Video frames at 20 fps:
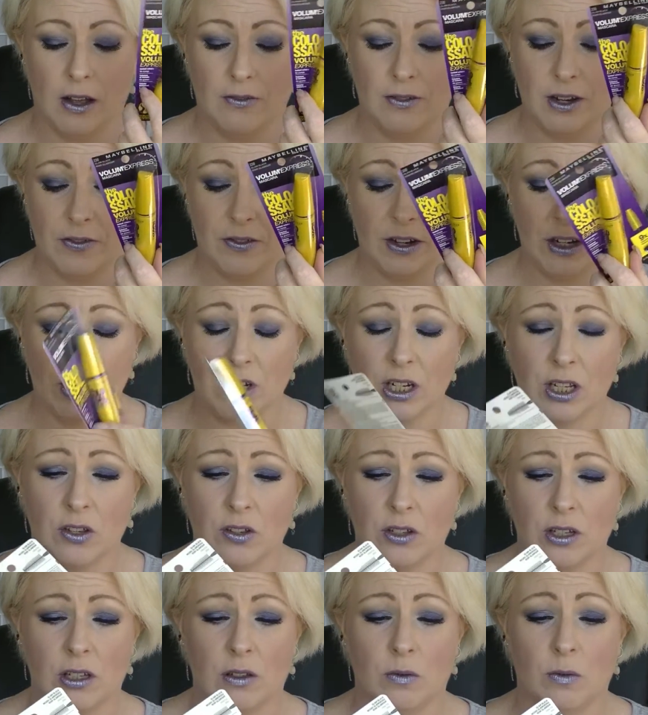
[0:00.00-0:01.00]
I've never actually
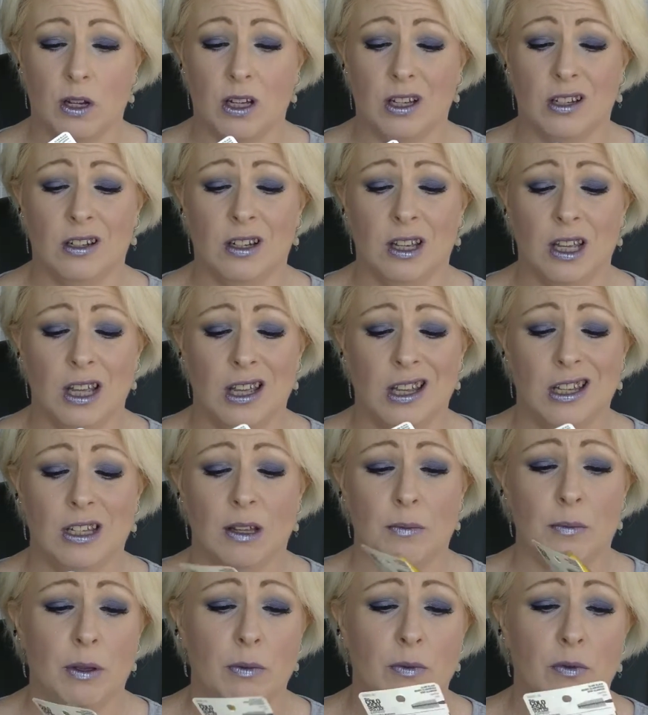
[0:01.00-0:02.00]
used this one.
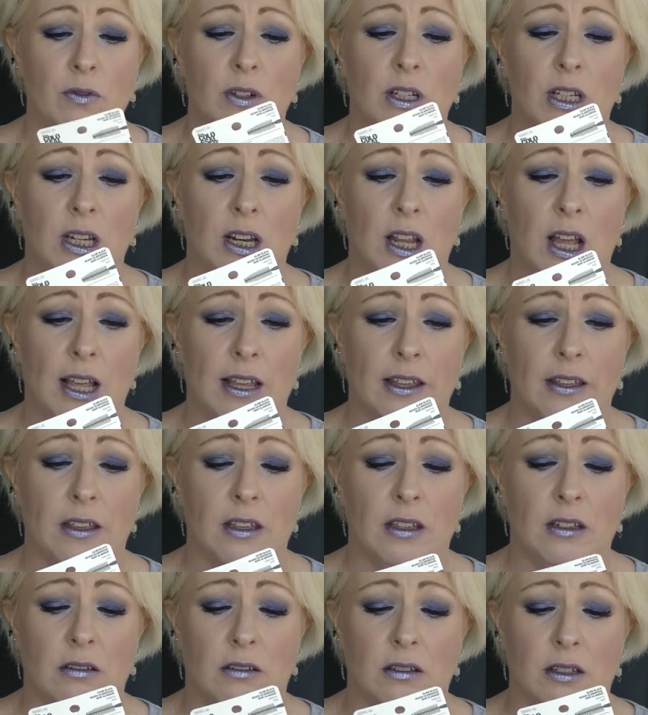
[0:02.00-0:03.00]
Some people really like
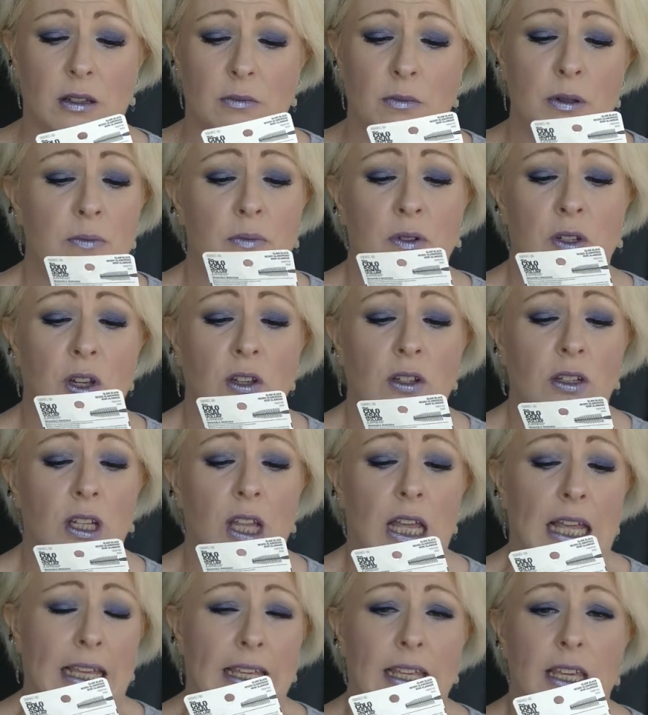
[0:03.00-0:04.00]
it, some people don't
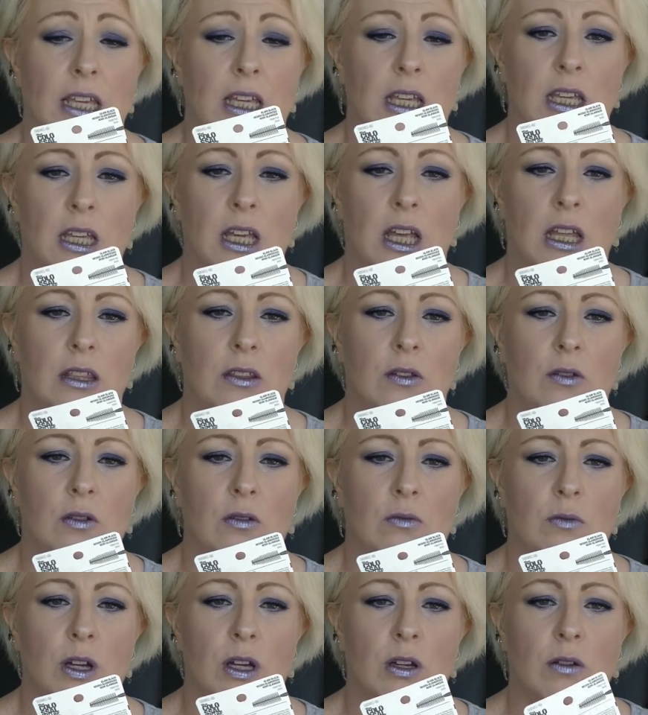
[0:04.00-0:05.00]
like it. I
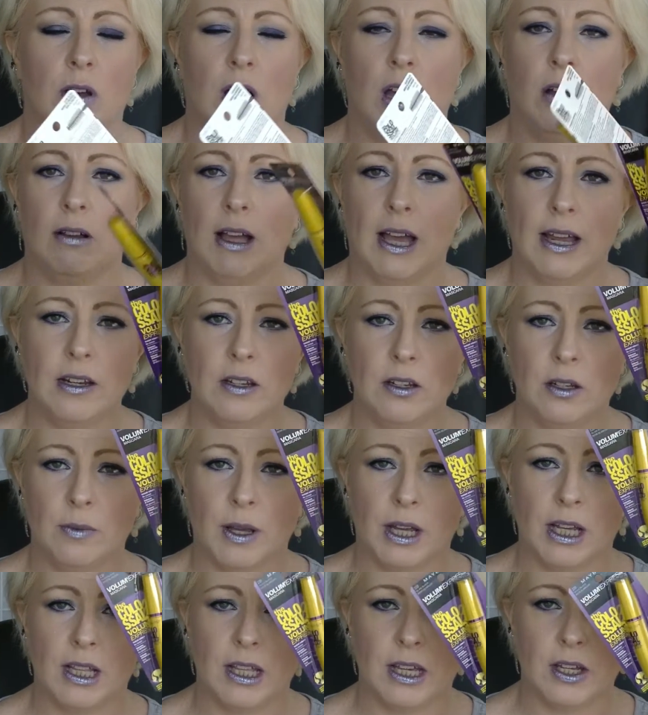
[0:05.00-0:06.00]
thought, well, I'll add it to
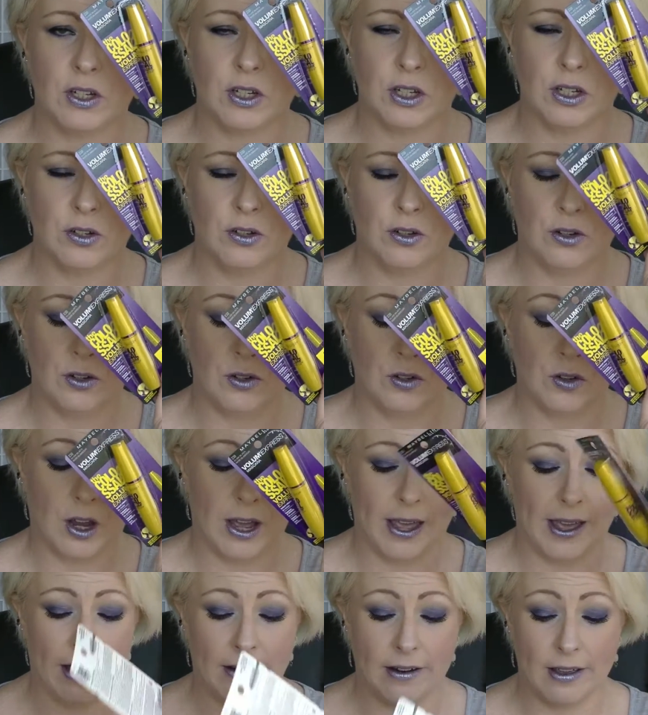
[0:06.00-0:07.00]
my collection to
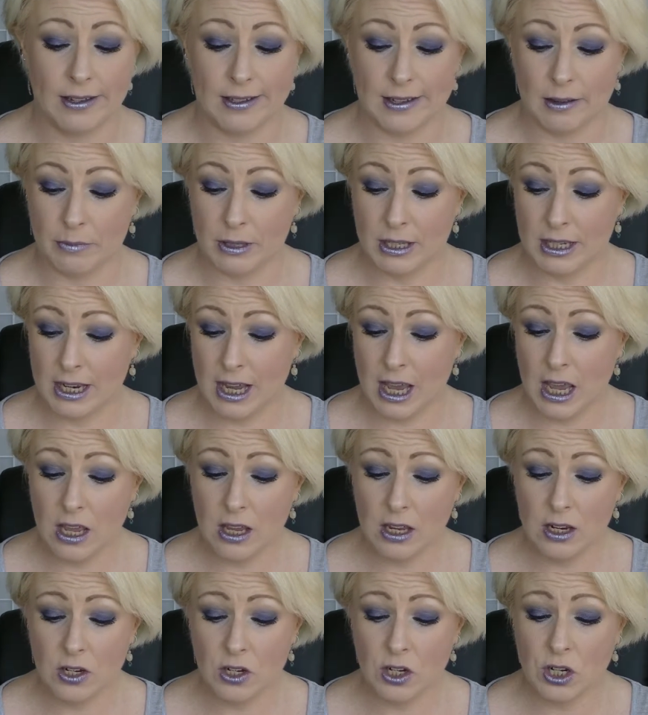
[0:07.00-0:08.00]
try out at some
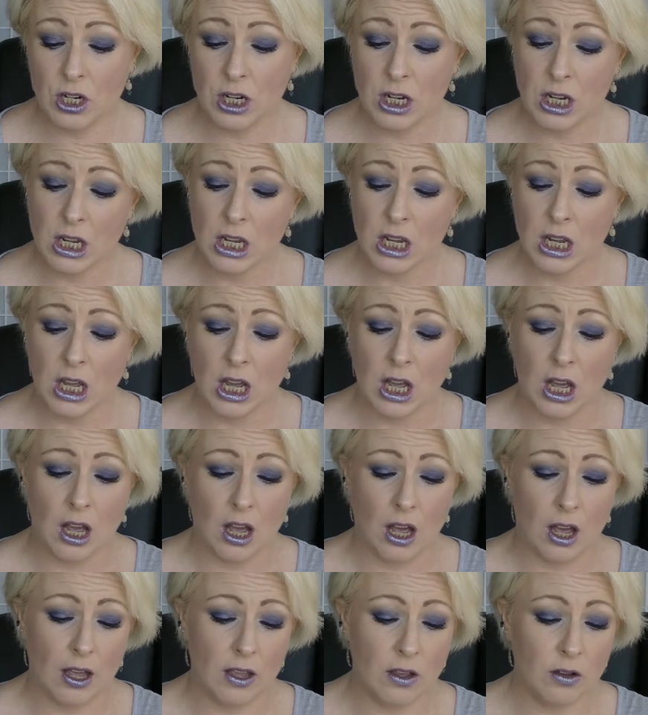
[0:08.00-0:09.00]
stage.
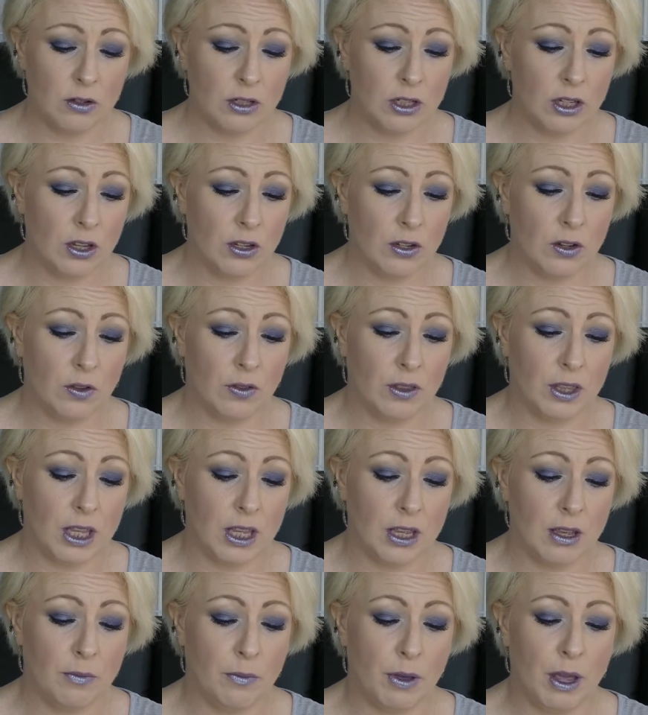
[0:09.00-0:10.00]
I also got
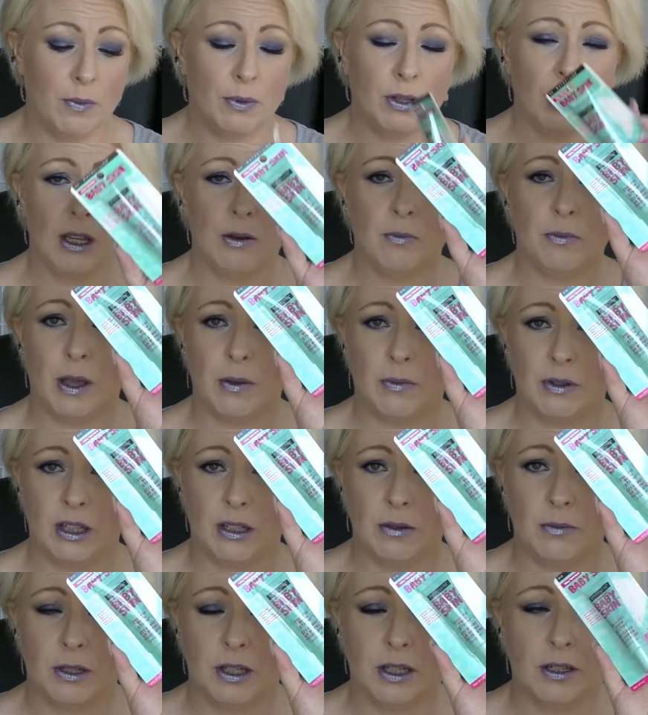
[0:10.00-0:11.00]
the Maybelline Baby
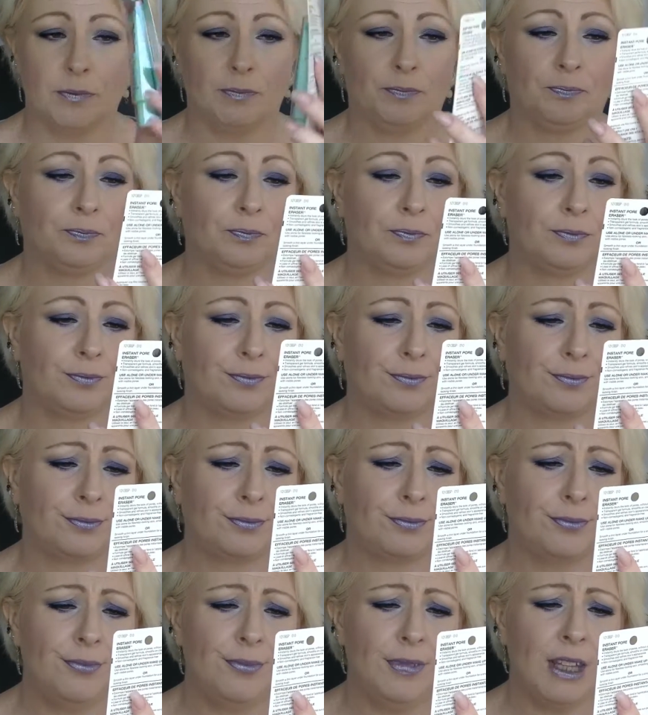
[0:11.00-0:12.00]
Lips
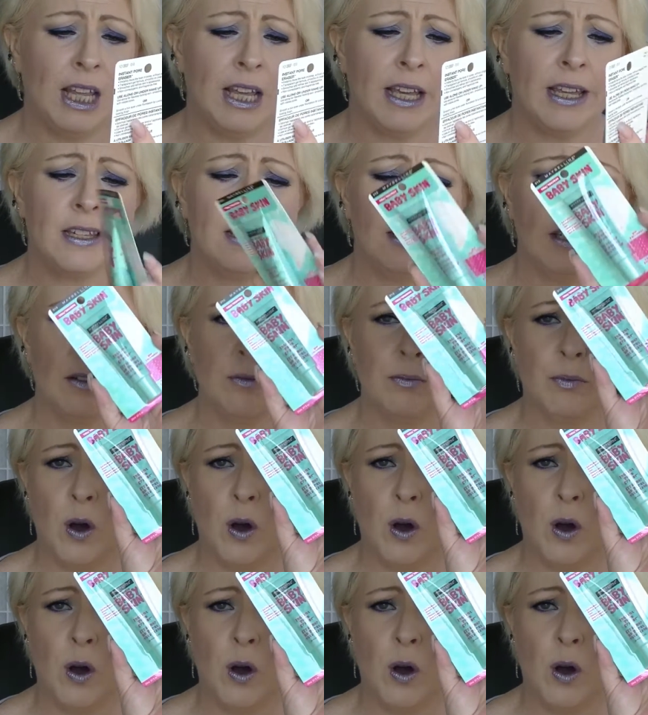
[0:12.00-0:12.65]
Instant